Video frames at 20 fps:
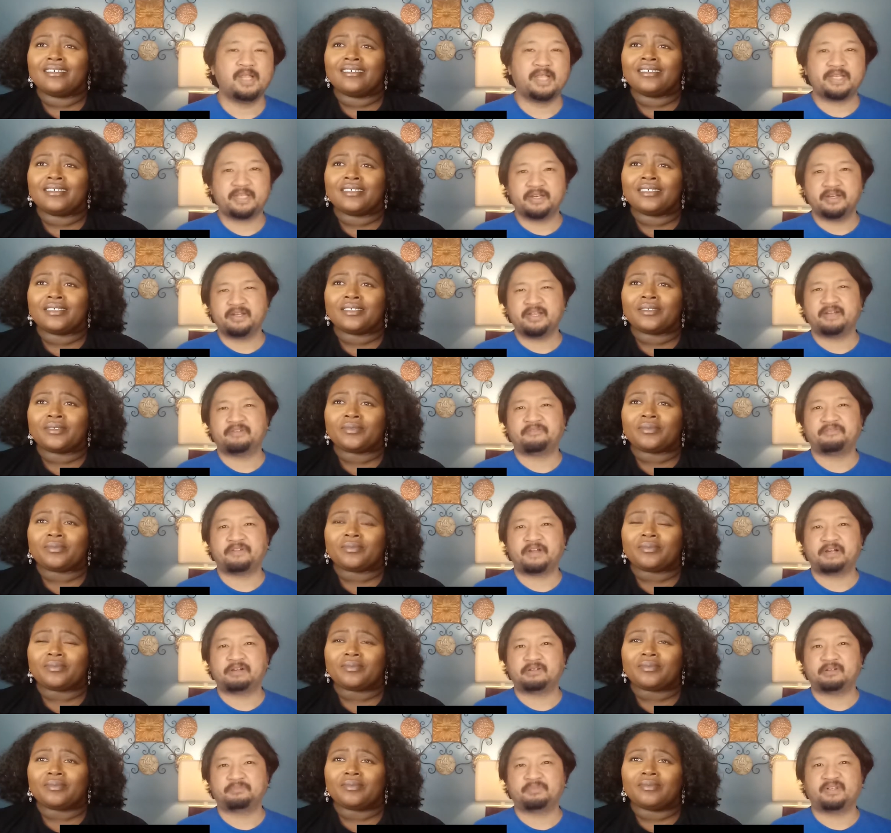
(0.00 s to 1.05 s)
Speaker 1: And you know how
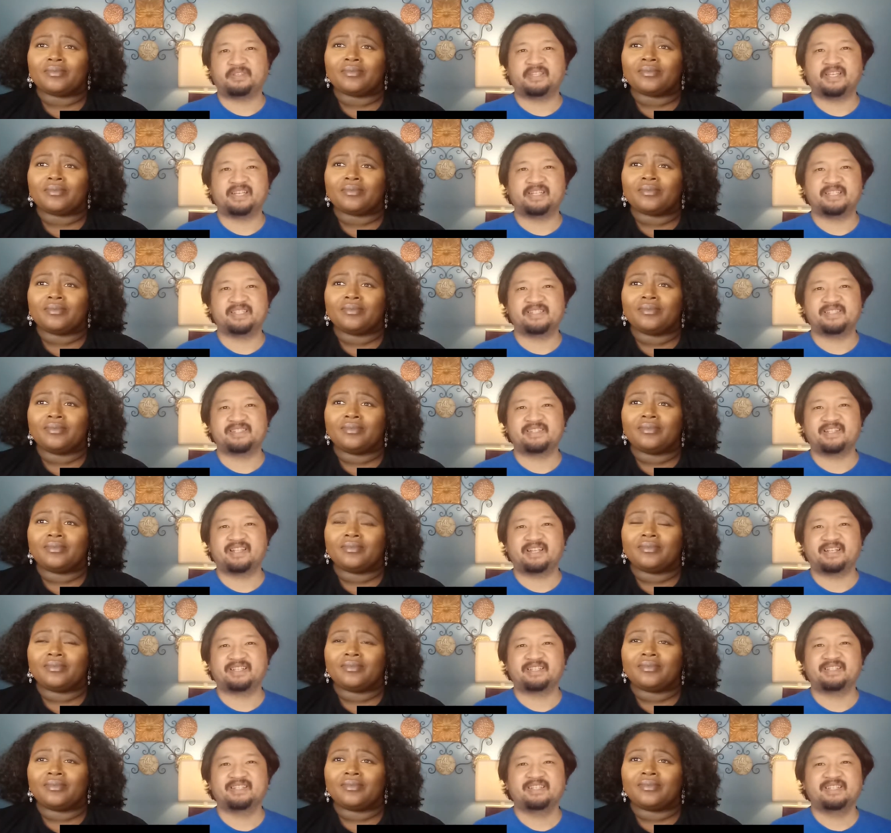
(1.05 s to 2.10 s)
frowned upon that is,
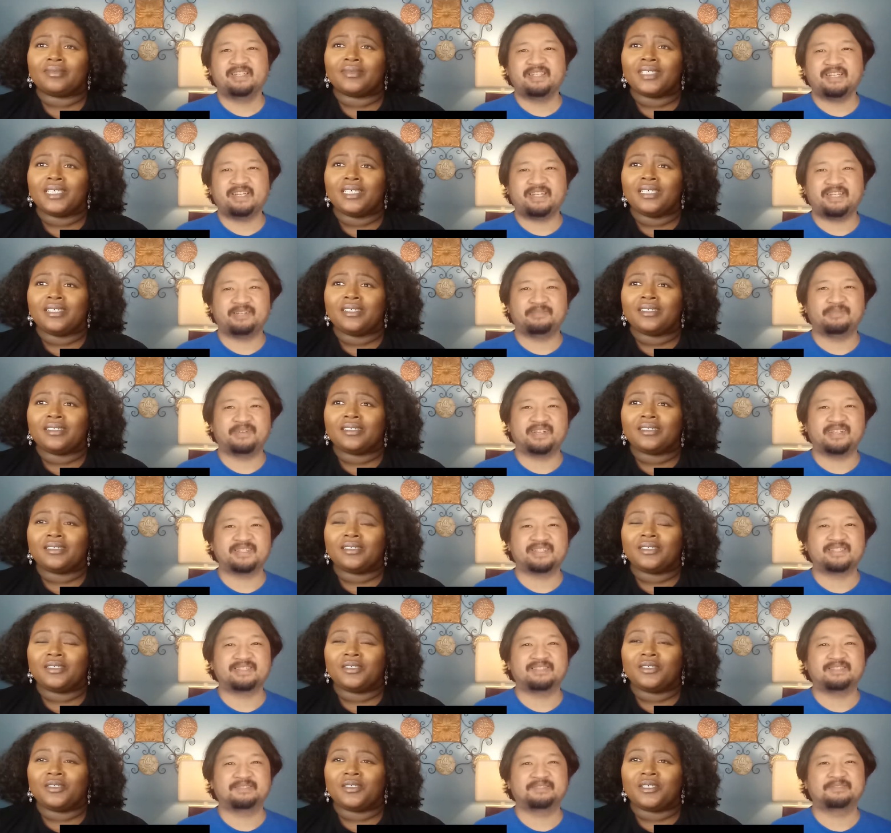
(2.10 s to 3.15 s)
Speaker 2: like eating by
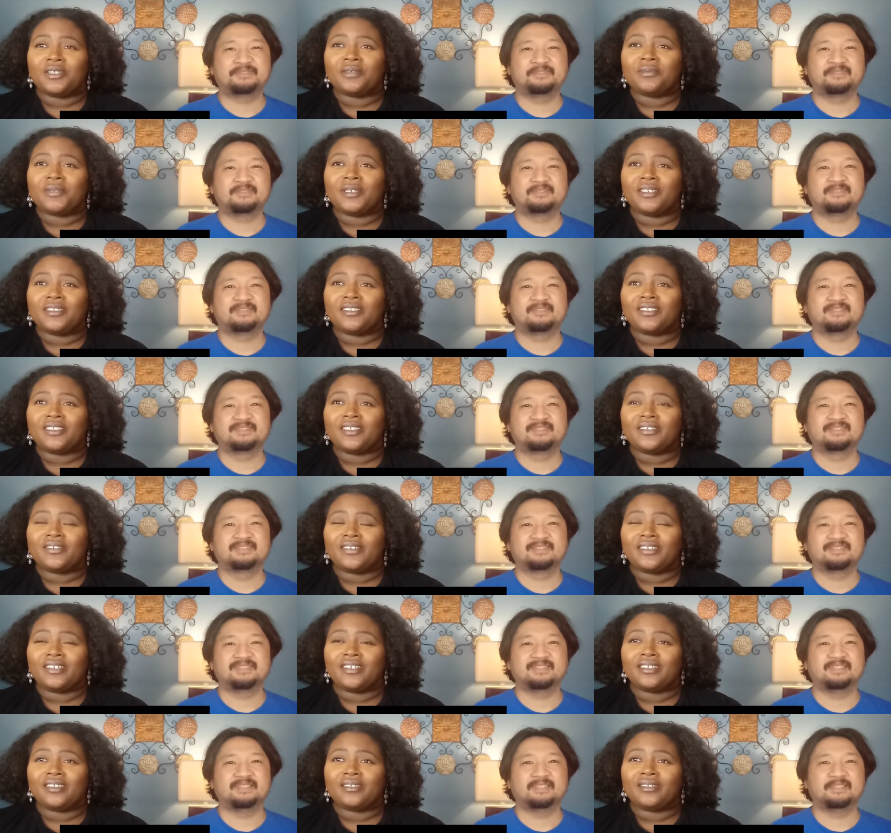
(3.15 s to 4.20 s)
yourself. You're drinking by yourself,
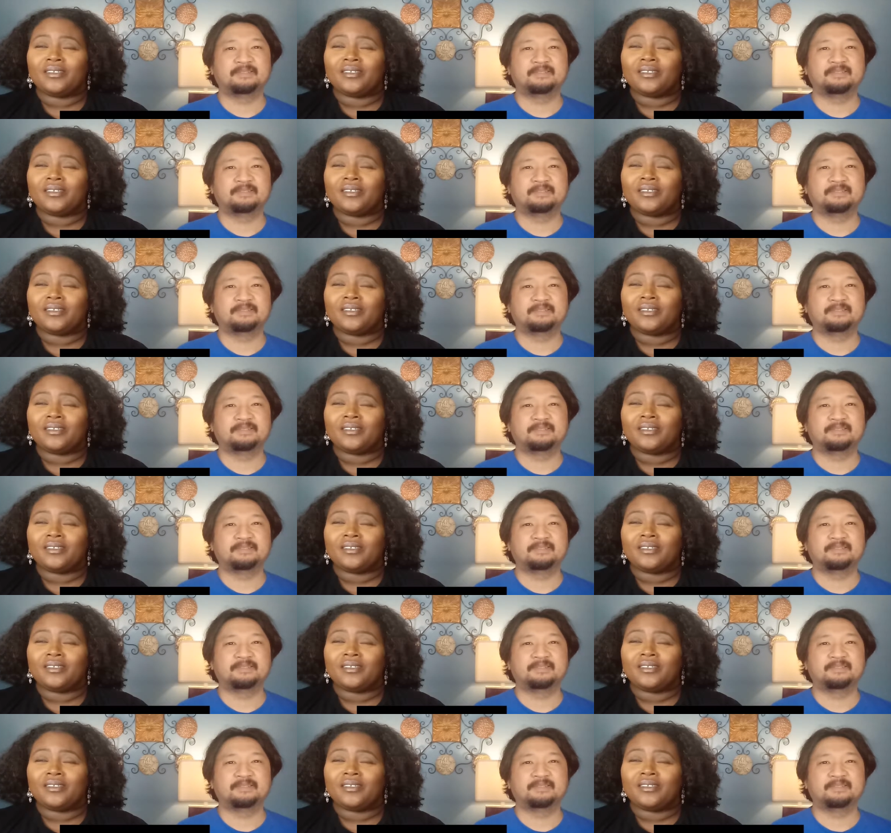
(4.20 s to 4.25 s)
yeah.